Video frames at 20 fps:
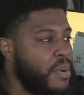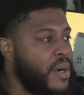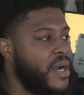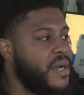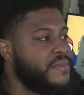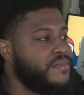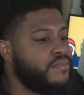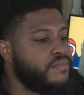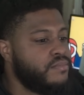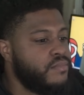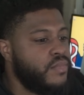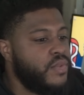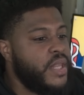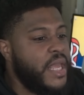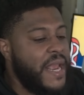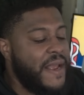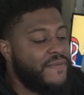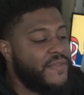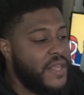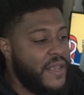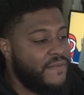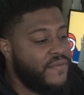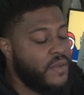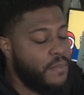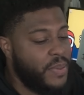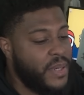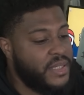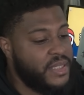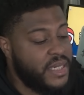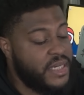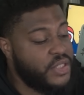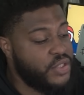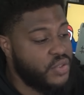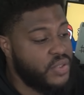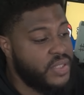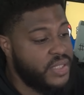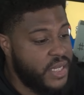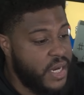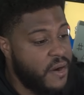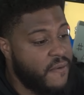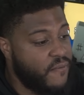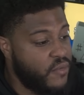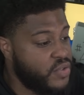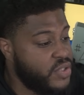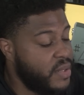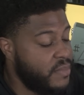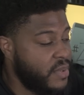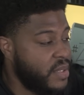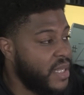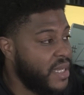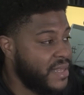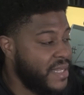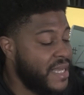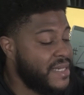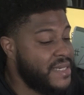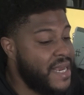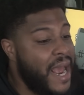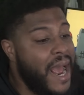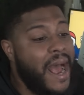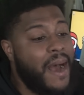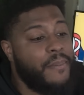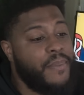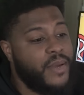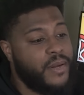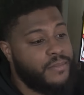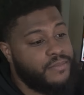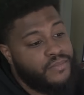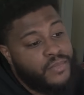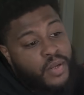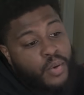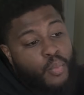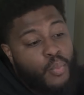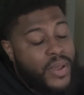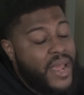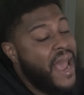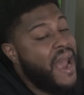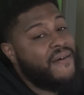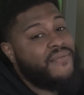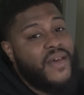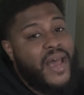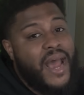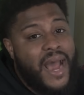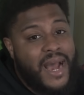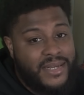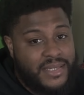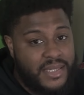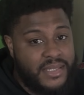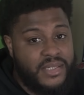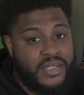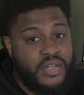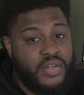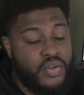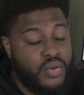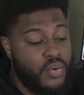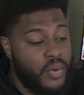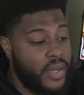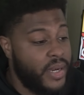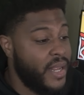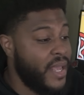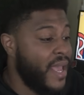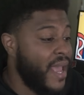but if the potential is there for something like that to happen, we have the assets to do it,